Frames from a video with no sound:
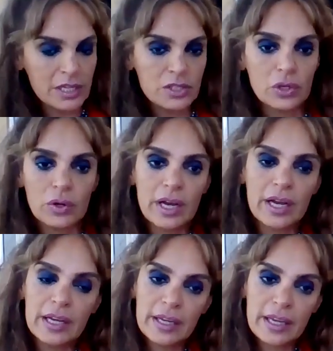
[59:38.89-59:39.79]
So
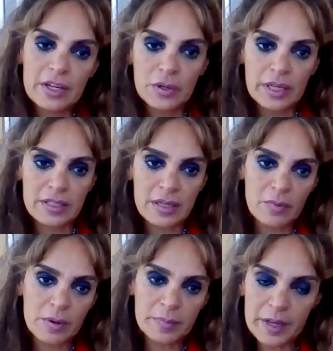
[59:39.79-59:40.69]
can
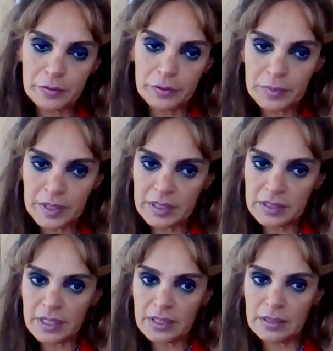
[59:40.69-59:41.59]
someone play for me
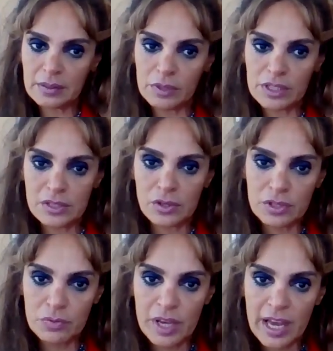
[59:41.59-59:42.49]
the what
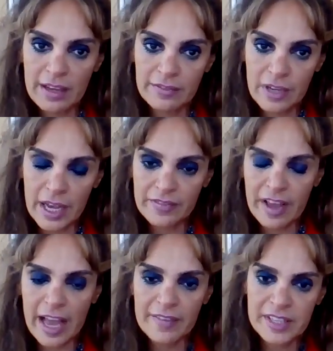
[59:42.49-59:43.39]
songs we have? I
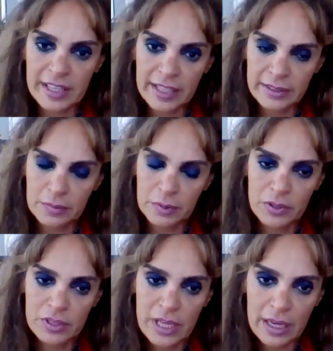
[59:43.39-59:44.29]
have selected
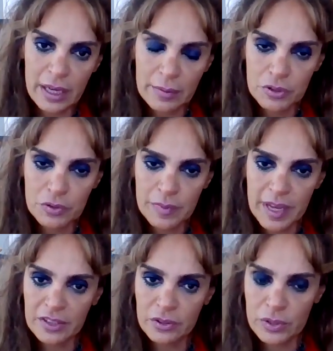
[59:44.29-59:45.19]
because I'm sure
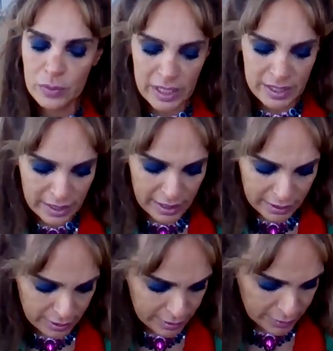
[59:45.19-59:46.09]
Mehak knows what I
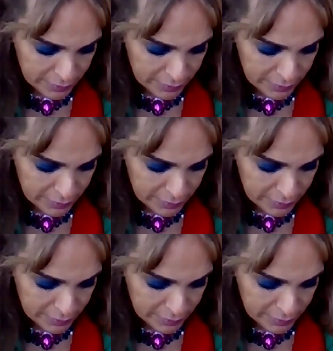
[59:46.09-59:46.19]
selected.